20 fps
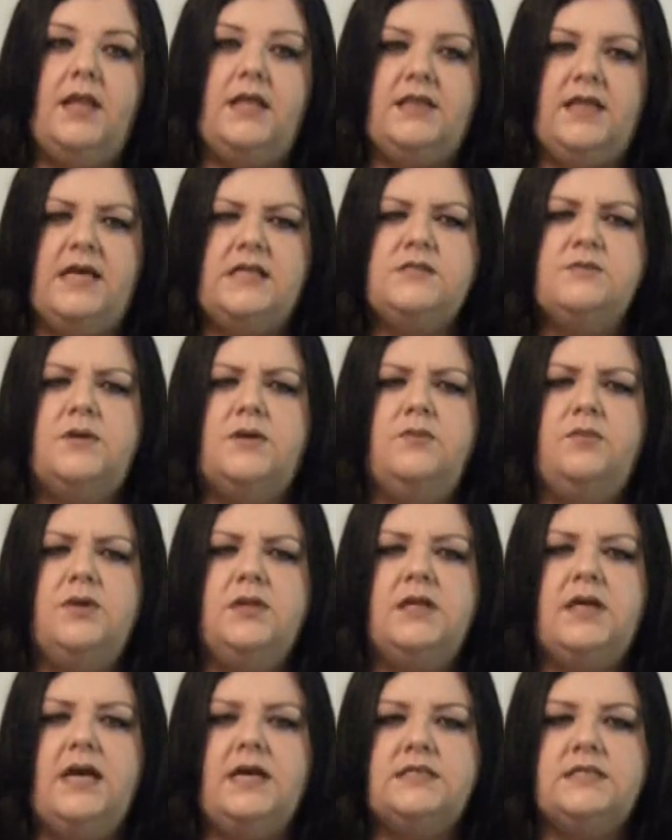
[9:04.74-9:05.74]
but like that's what I'm
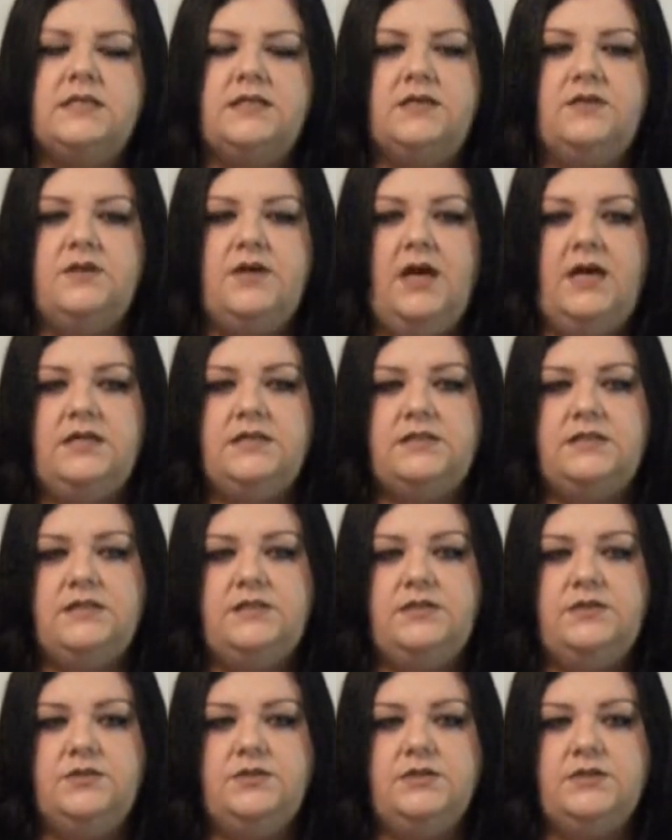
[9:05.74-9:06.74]
really asking you guys
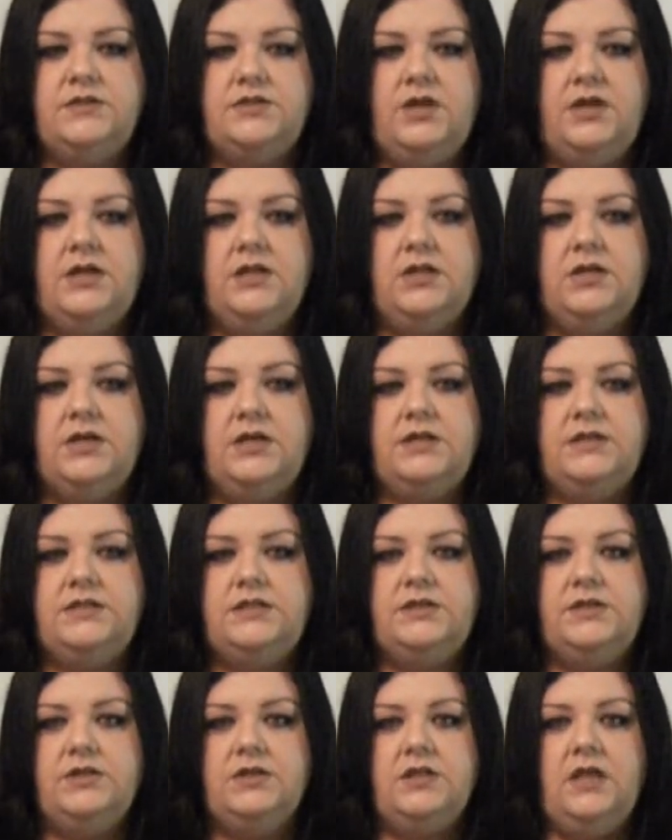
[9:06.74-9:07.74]
to do, is try to look
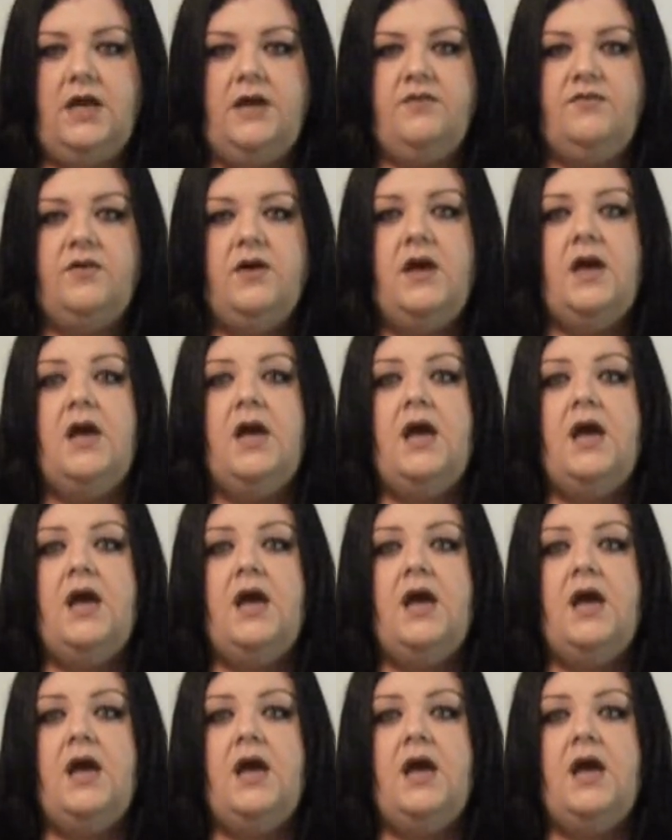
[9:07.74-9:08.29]
into your life